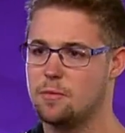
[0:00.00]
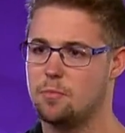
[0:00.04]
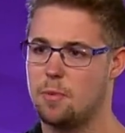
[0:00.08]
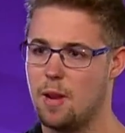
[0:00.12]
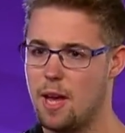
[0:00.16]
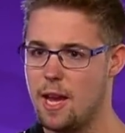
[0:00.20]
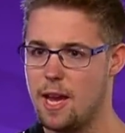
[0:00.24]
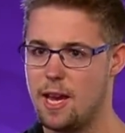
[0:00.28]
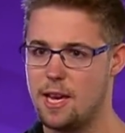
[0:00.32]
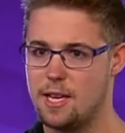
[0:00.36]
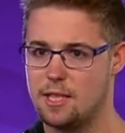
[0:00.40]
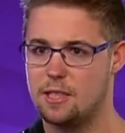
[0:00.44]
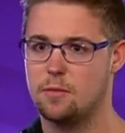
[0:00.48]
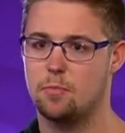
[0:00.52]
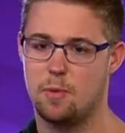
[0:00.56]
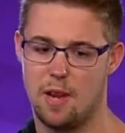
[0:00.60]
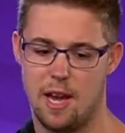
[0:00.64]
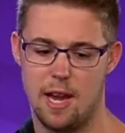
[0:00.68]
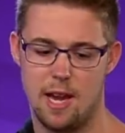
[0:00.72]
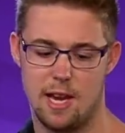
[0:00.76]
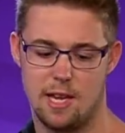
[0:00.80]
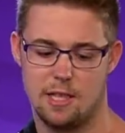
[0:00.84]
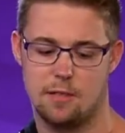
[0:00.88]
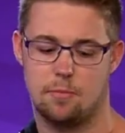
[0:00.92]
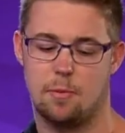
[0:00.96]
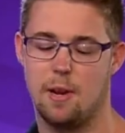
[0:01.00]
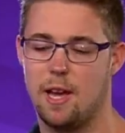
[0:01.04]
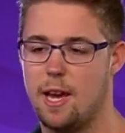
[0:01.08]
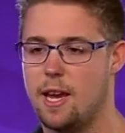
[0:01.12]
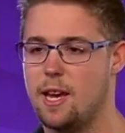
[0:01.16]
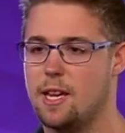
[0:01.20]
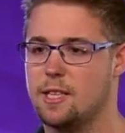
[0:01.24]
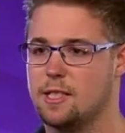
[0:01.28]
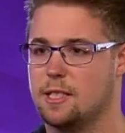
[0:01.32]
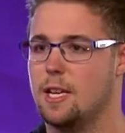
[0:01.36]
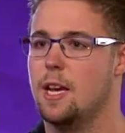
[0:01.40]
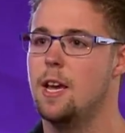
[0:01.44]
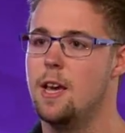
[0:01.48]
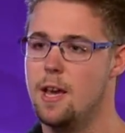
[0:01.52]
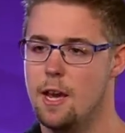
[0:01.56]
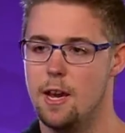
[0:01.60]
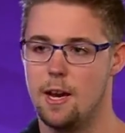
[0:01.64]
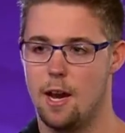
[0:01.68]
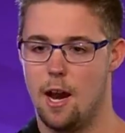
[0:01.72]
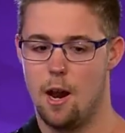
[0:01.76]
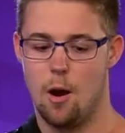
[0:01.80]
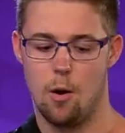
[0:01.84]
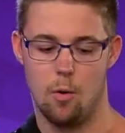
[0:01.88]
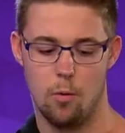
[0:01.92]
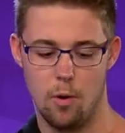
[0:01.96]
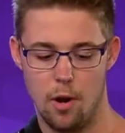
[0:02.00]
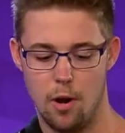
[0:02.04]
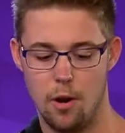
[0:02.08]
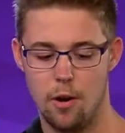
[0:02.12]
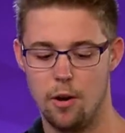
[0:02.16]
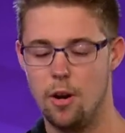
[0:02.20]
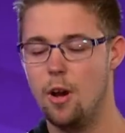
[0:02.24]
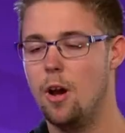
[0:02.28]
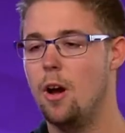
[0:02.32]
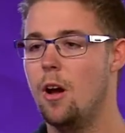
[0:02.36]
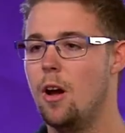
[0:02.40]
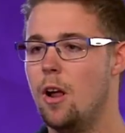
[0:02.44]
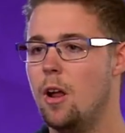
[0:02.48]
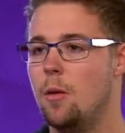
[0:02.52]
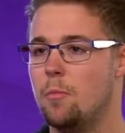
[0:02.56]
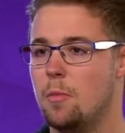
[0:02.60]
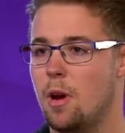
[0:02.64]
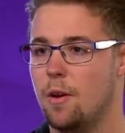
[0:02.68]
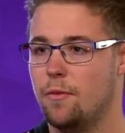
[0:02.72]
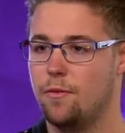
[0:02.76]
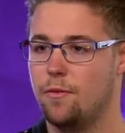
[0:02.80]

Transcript: plans, plans, plans. I'm wearing all my